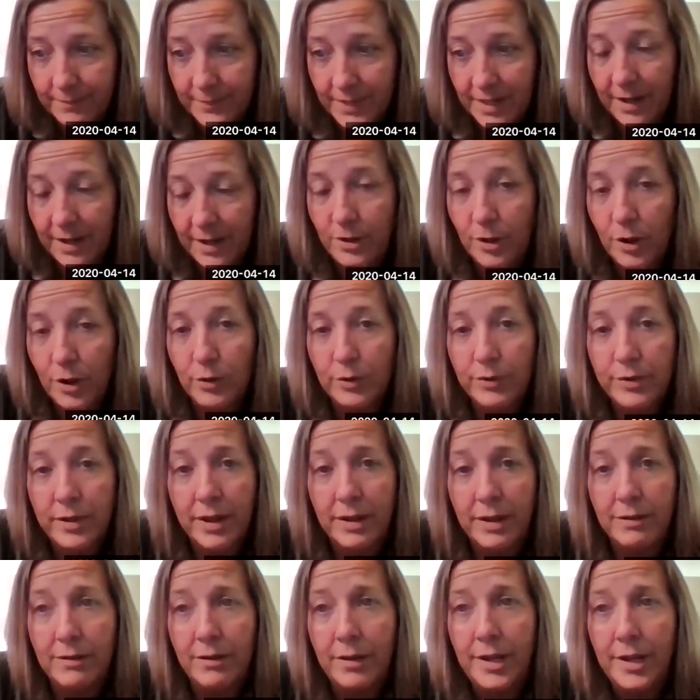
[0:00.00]
and I know
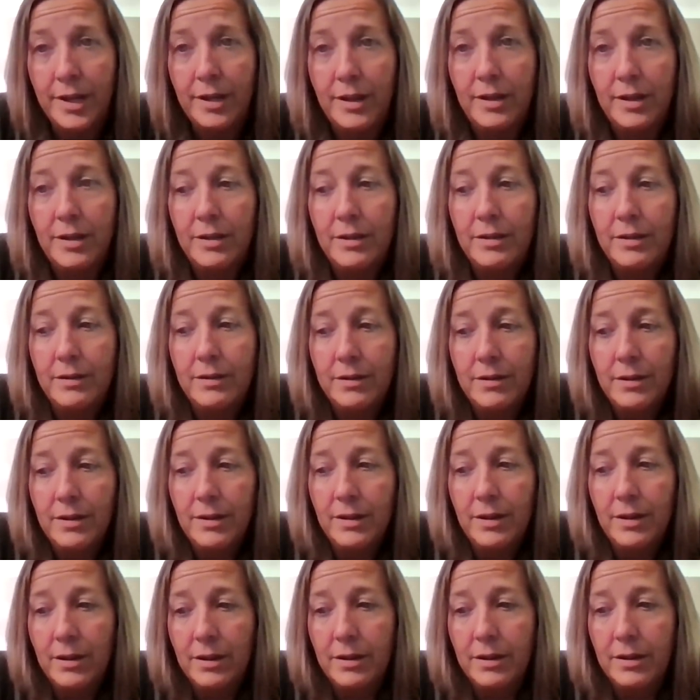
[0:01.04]
that
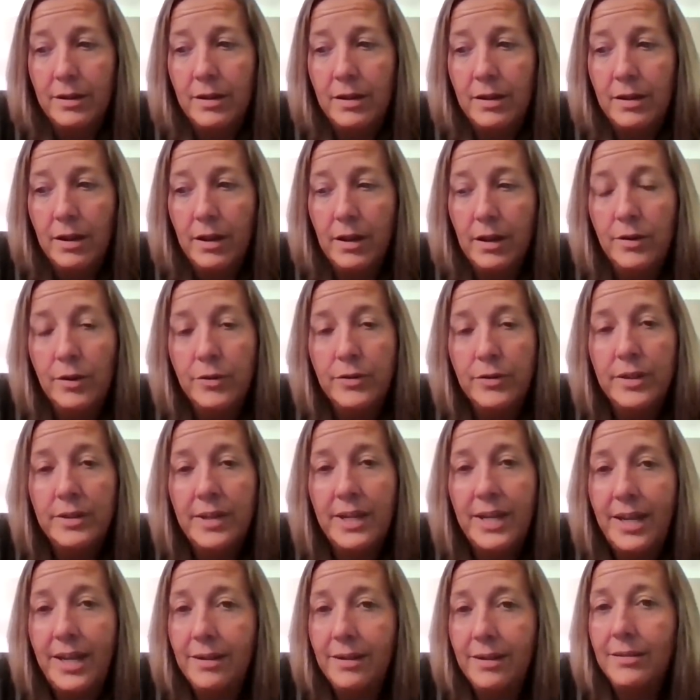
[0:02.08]
I know that
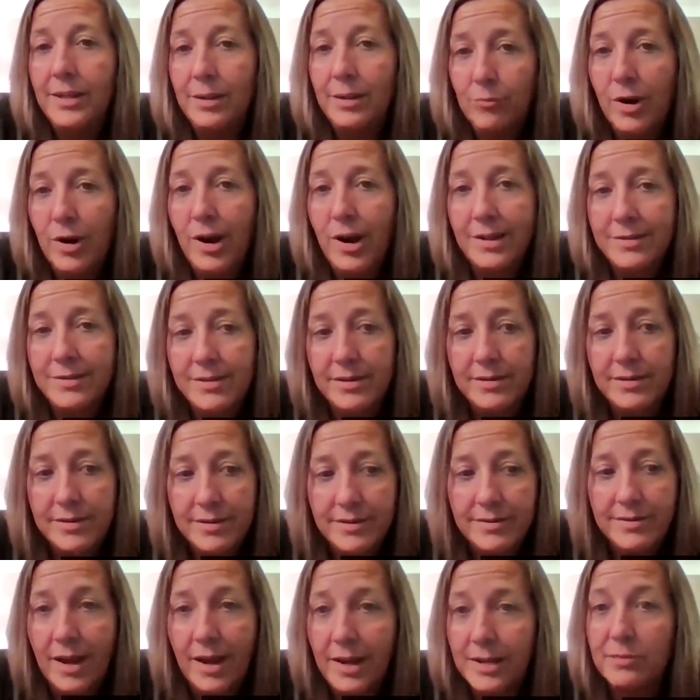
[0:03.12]
the healing process
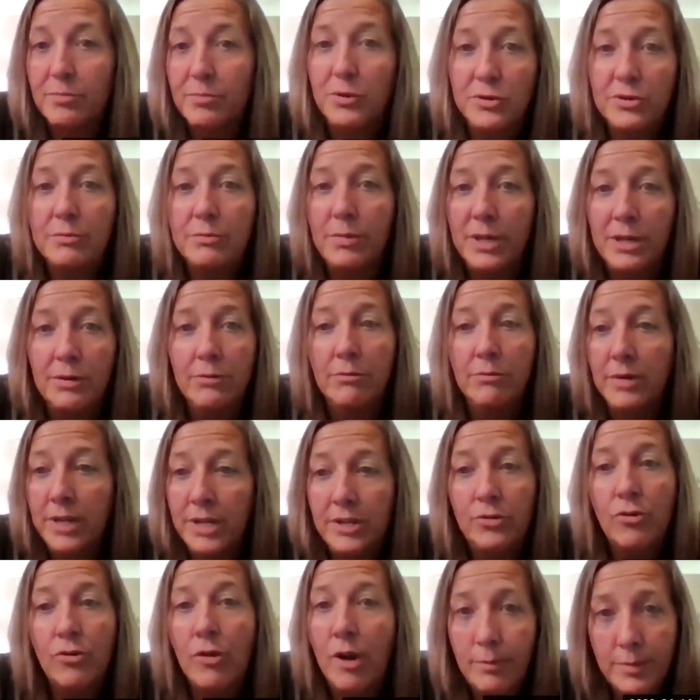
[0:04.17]
is not supposed to be
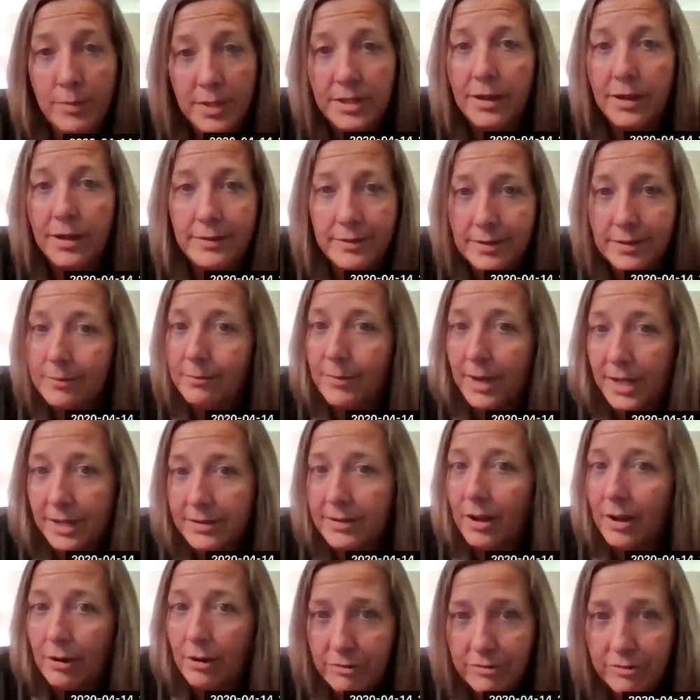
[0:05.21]
re-traumatizing
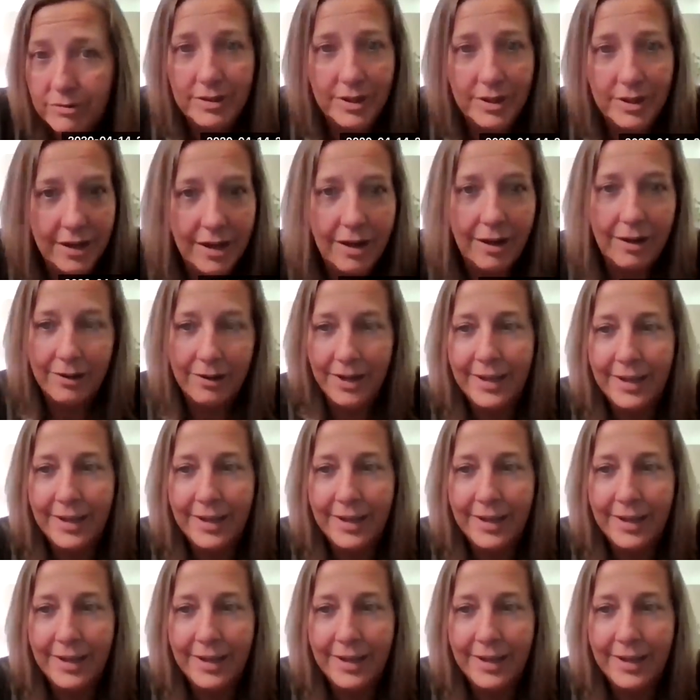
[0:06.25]
myself, you know.